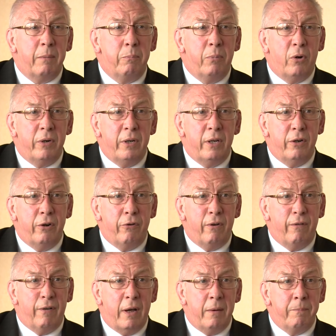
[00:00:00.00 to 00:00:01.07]
that body in a
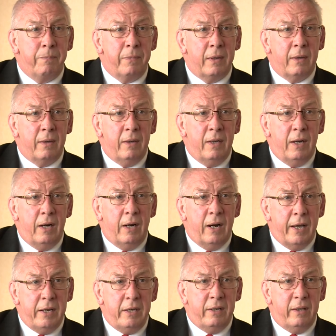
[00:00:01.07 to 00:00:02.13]
river,
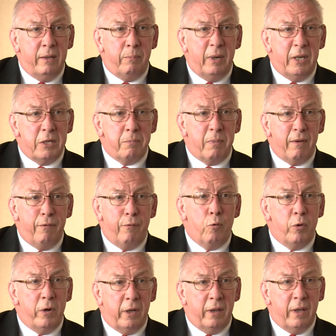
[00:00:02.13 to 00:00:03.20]
lie to the police by
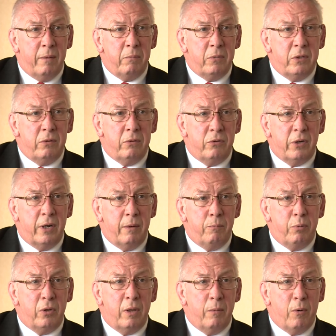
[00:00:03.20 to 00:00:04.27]
phoning them to try and
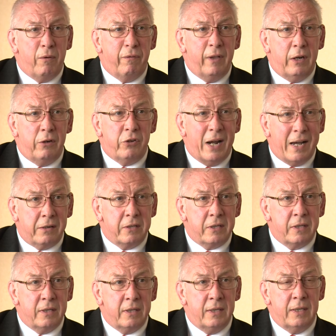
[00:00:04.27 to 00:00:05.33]
put them off their
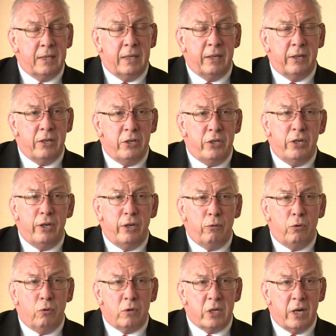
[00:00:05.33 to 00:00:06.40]
tracks,
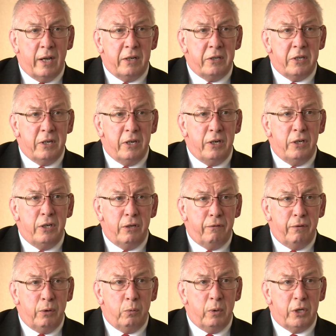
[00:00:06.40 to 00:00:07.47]
continued those lies in
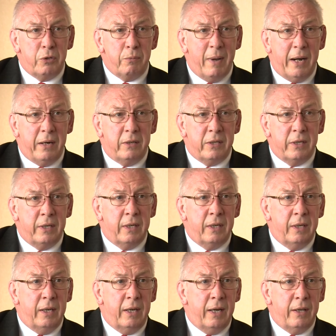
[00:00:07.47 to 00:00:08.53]
interview, which meant
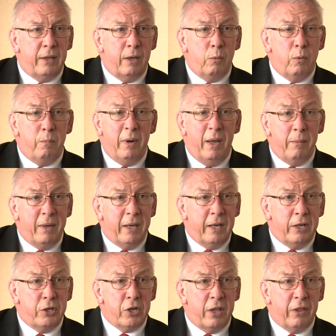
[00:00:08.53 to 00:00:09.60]
they were blaming
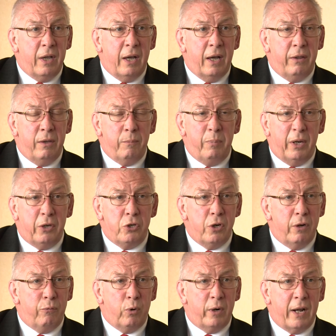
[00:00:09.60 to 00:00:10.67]
each other, and the
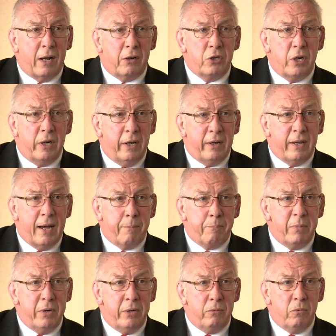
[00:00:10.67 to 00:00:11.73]
picture of what actually had
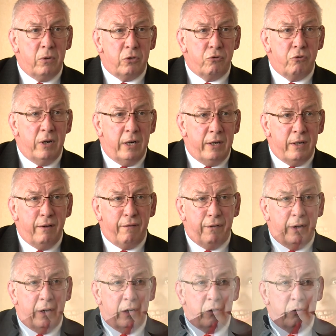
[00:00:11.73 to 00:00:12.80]
happened was really
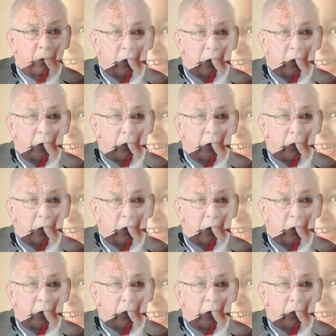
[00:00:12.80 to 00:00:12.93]
difficult